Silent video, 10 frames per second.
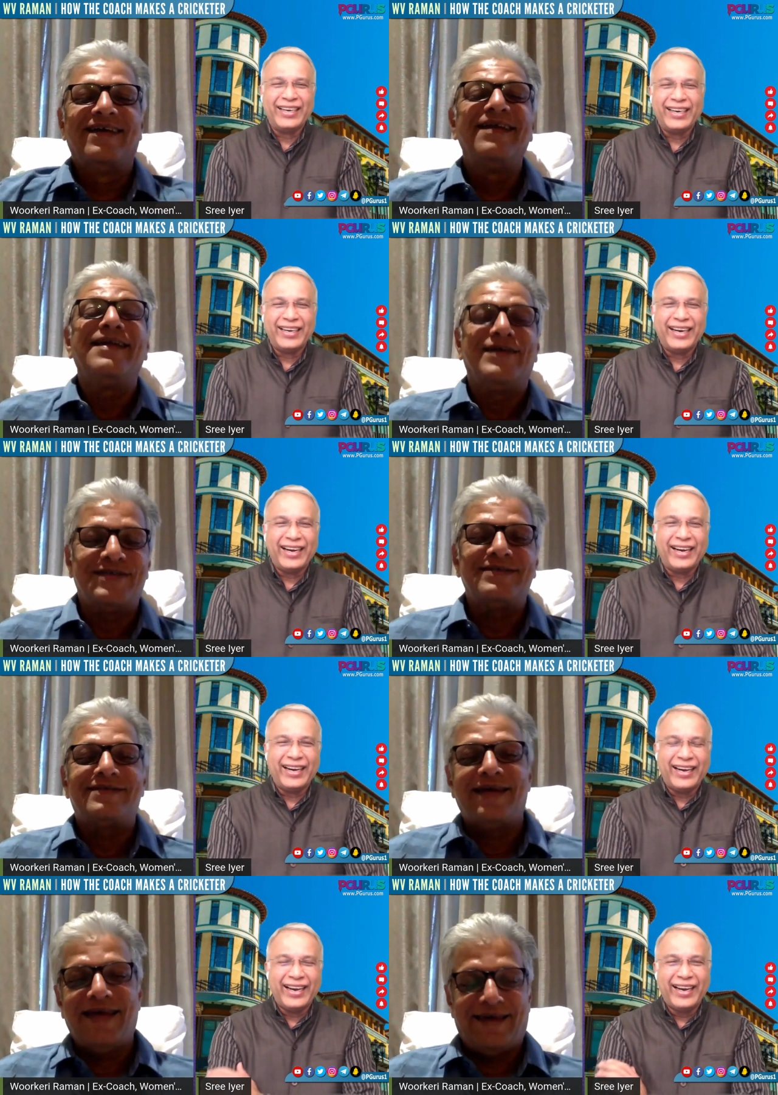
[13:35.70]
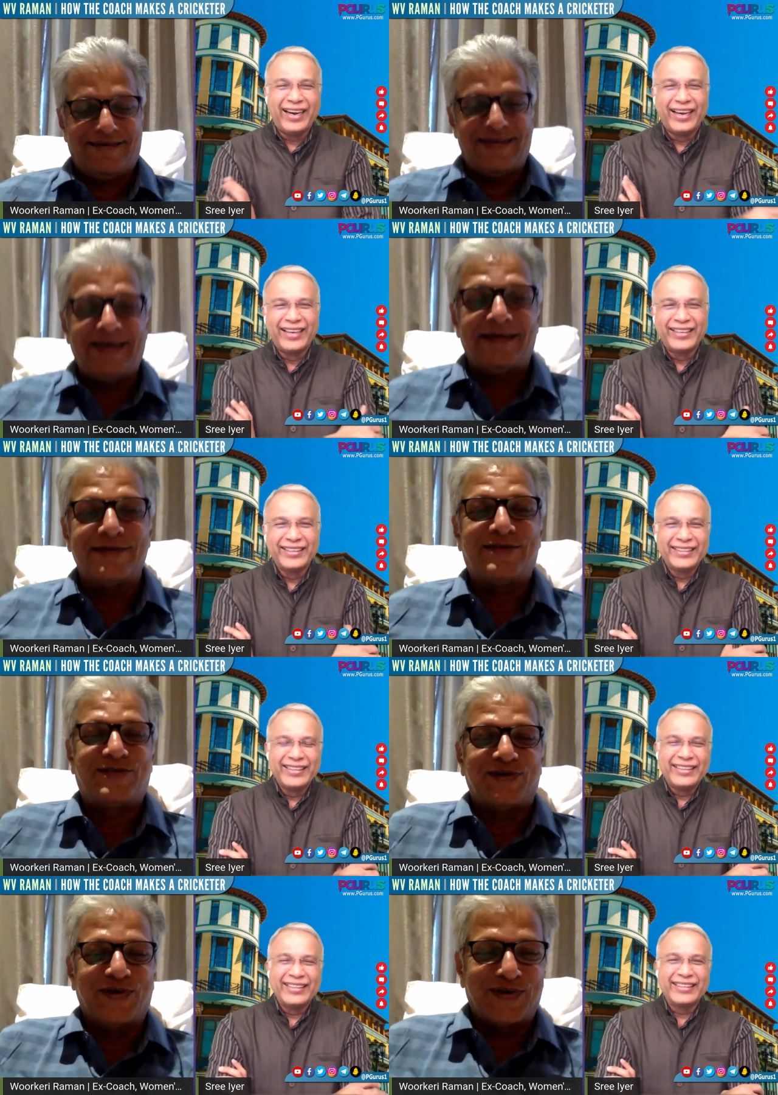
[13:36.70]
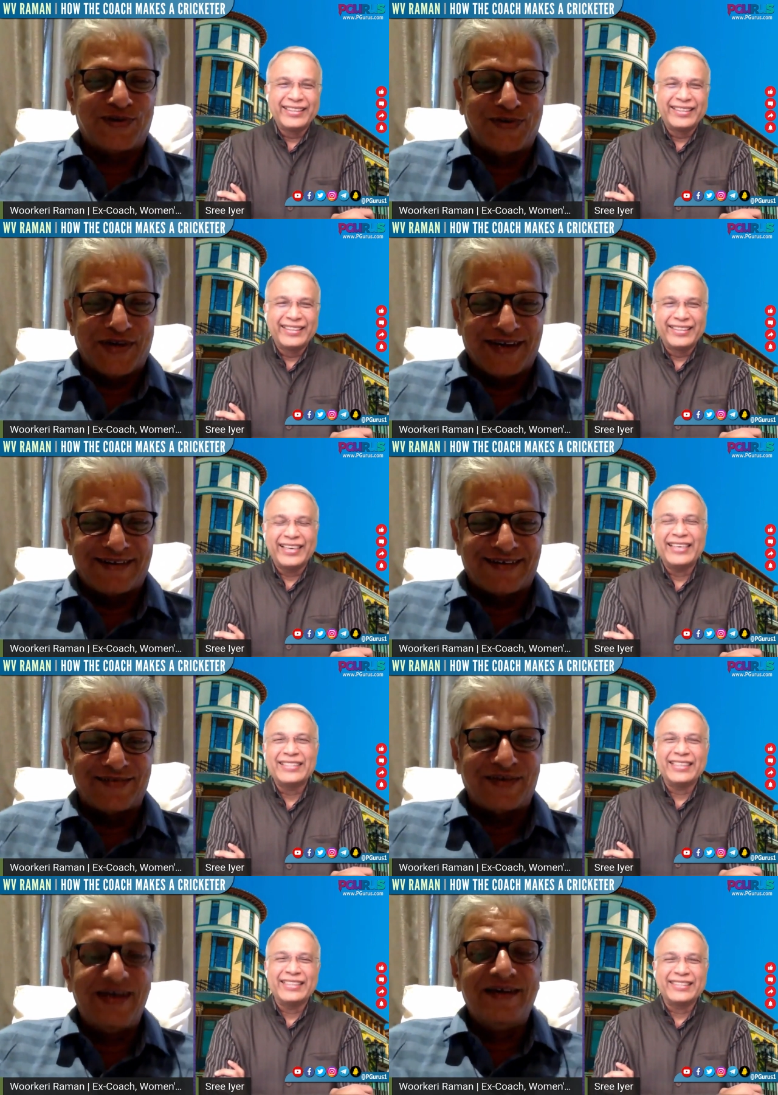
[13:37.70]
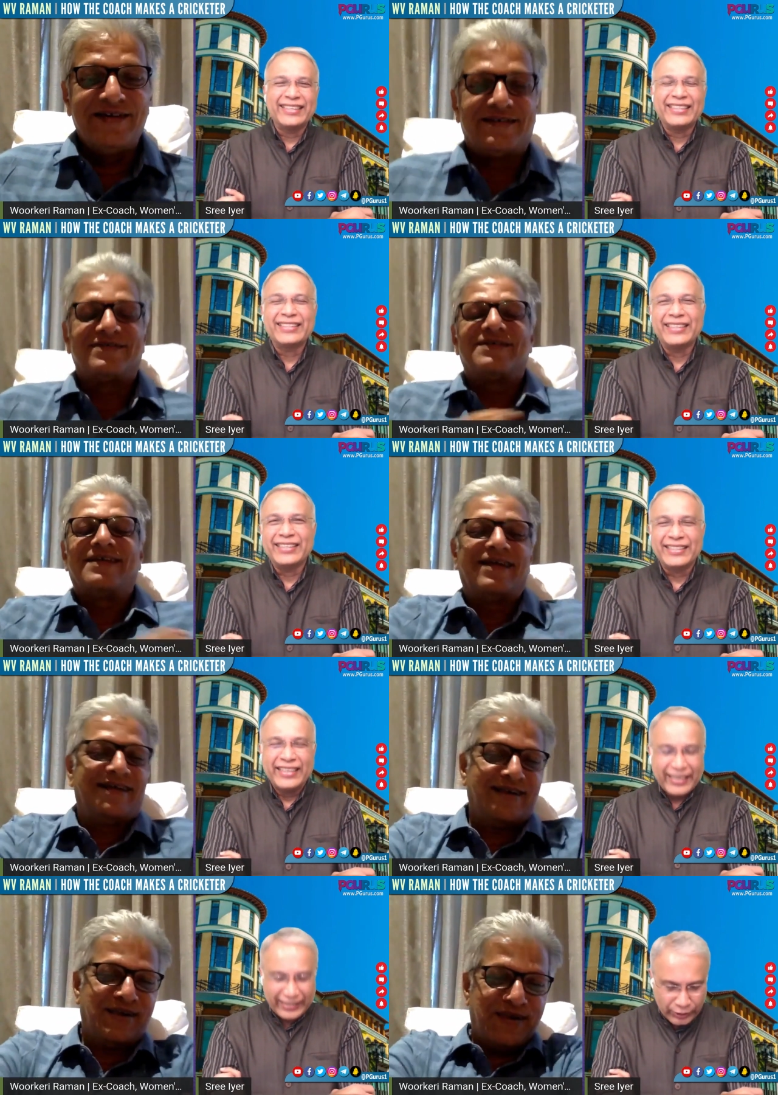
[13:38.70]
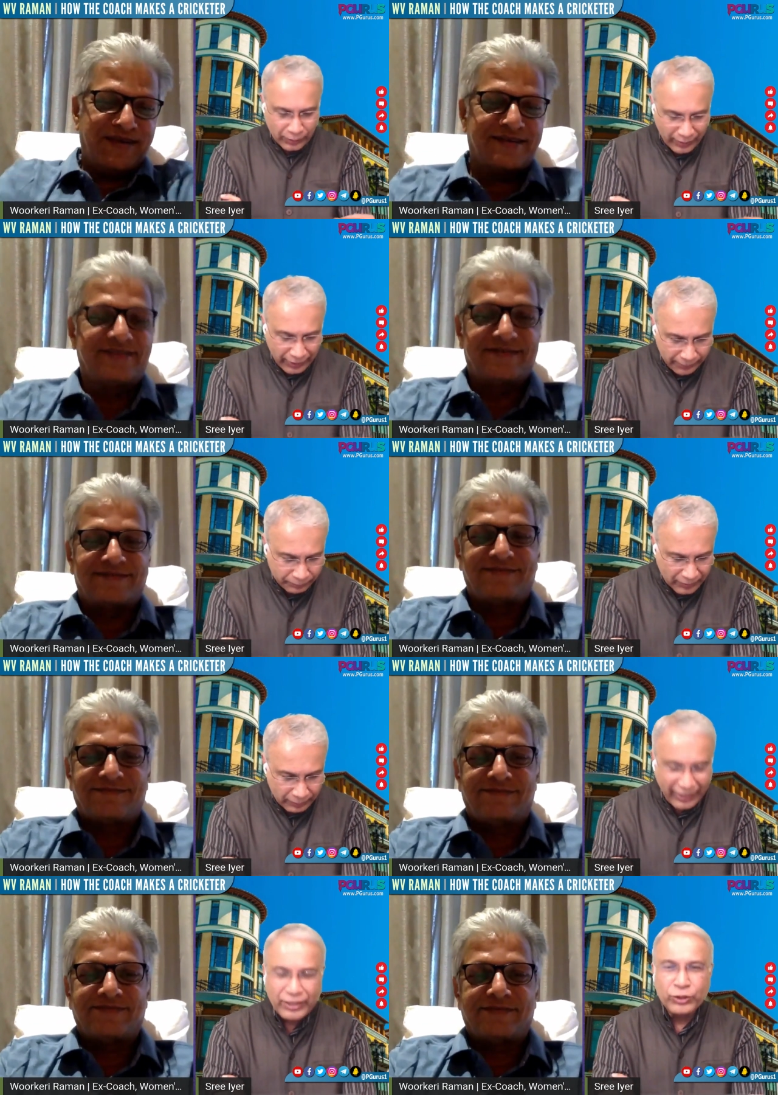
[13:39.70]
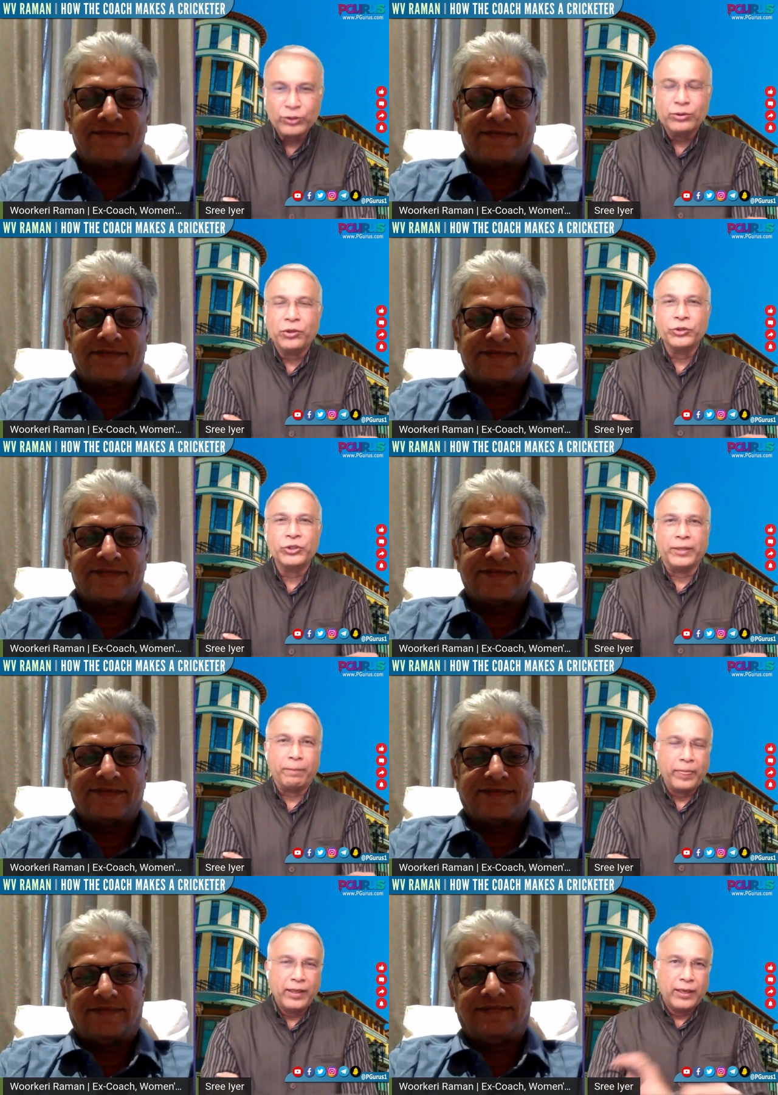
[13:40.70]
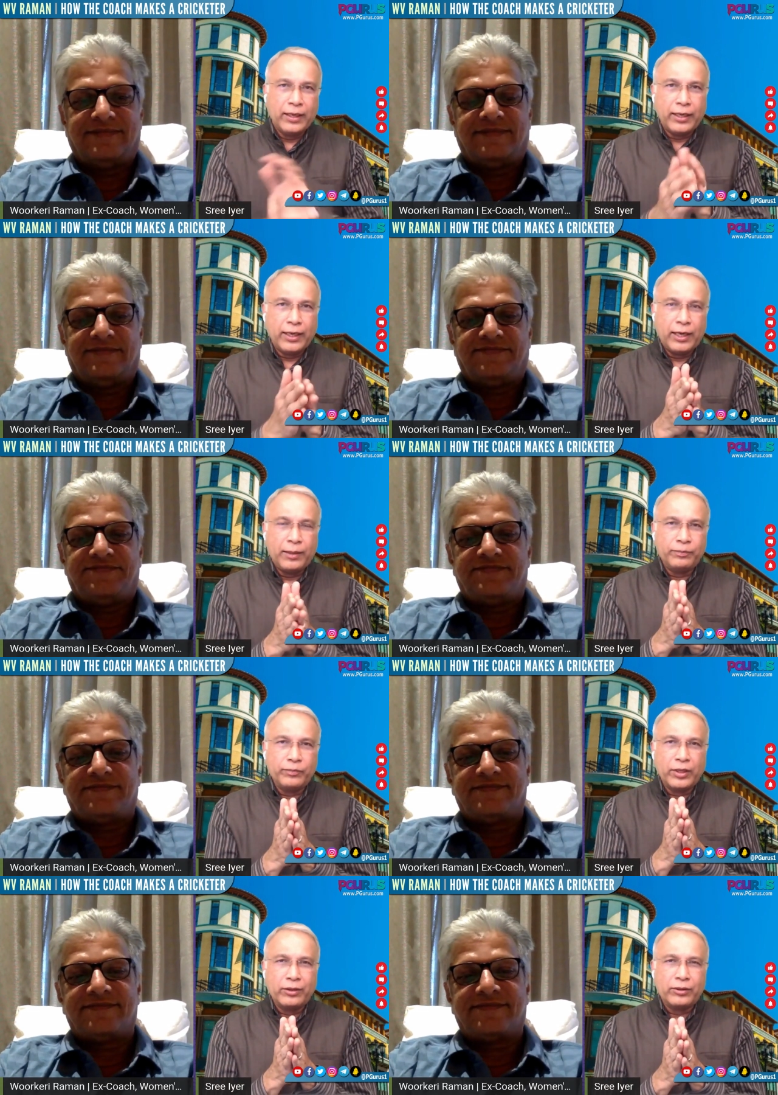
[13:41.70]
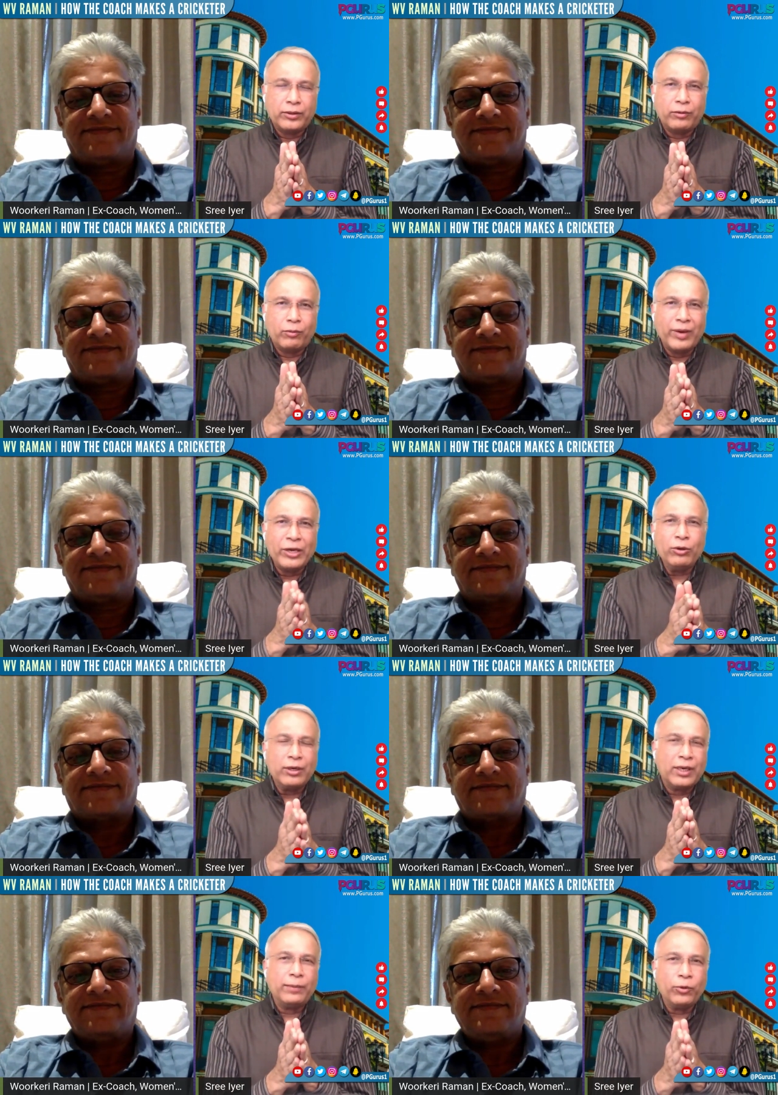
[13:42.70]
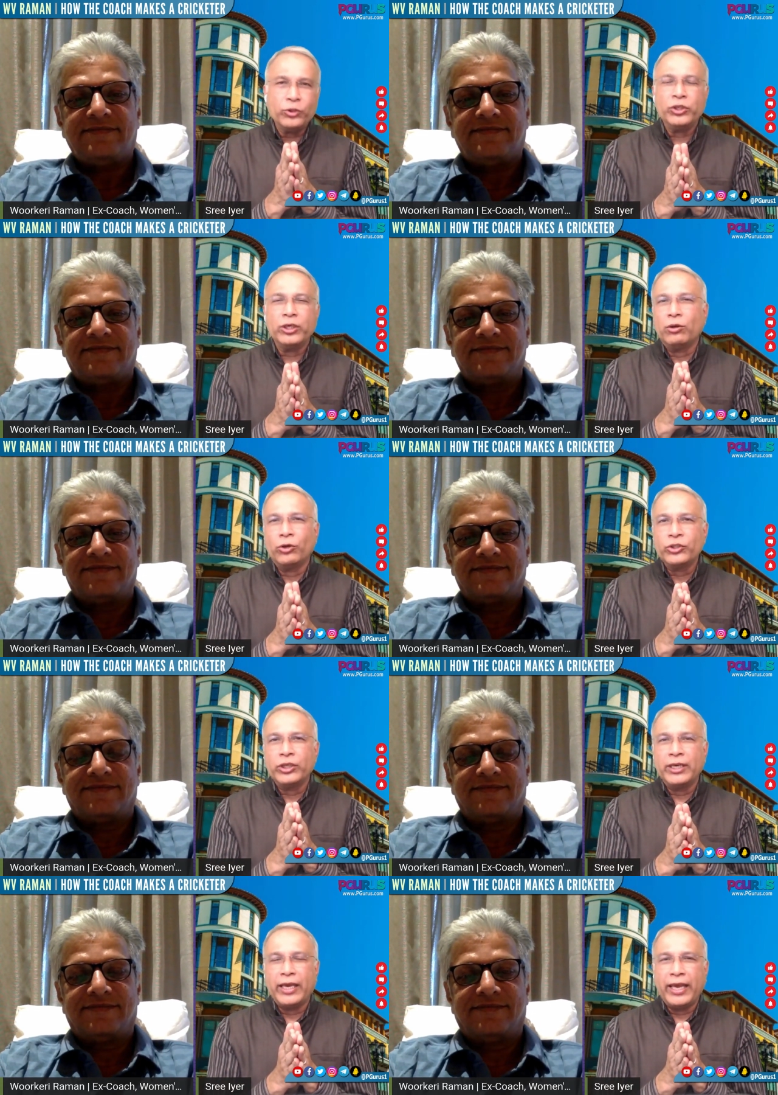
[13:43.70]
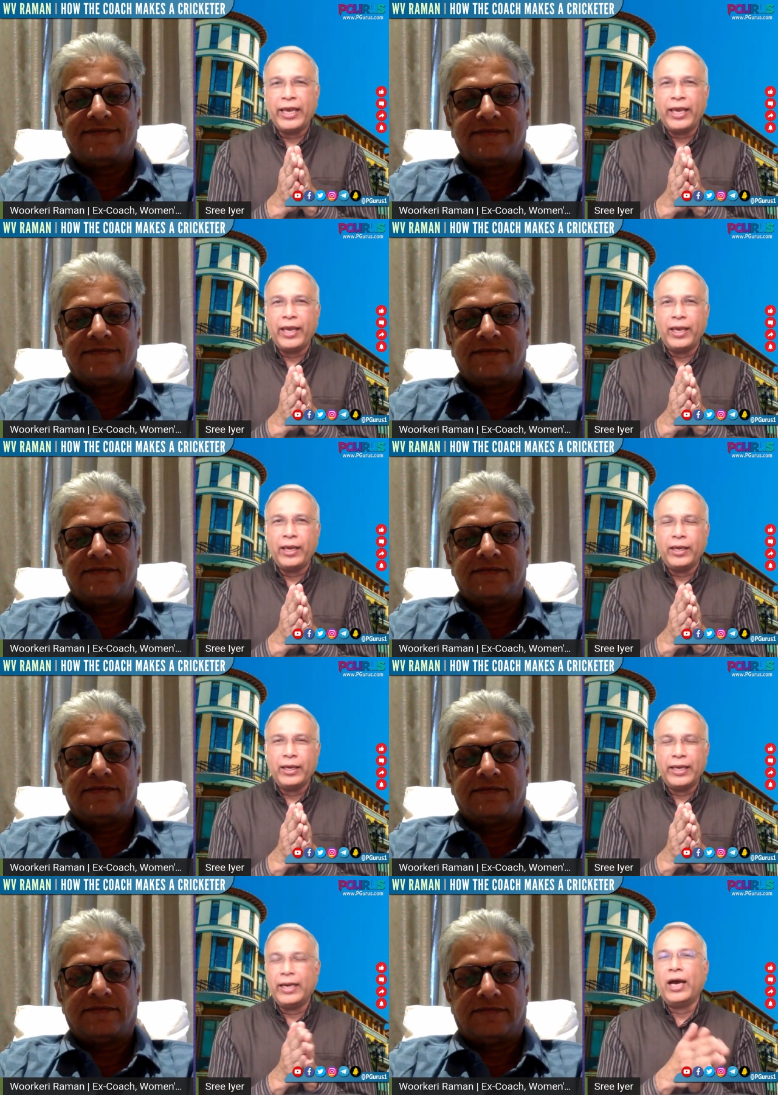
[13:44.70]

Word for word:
Speaker 1: no, just saying, saying as a joke. Don't get. Yes, yes, yes, yes. So
Speaker 2: um, back to coaching. Um, when you are approaching coaching a an